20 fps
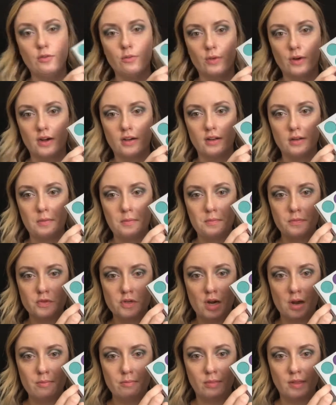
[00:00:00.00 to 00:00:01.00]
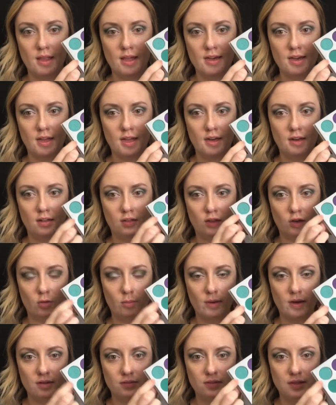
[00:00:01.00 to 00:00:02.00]
We're gonna try and blend in a little
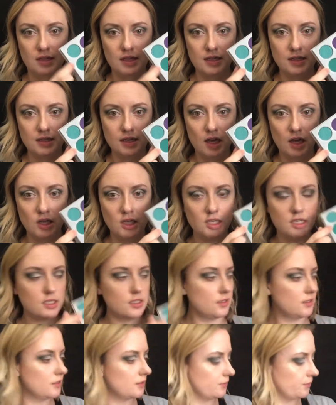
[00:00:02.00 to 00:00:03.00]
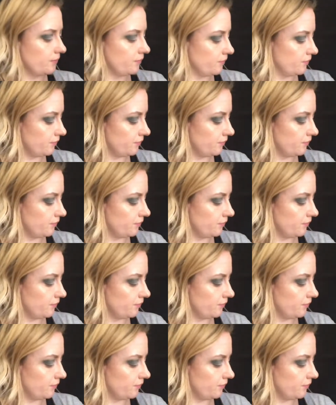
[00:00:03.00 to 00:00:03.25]
bit of these colors.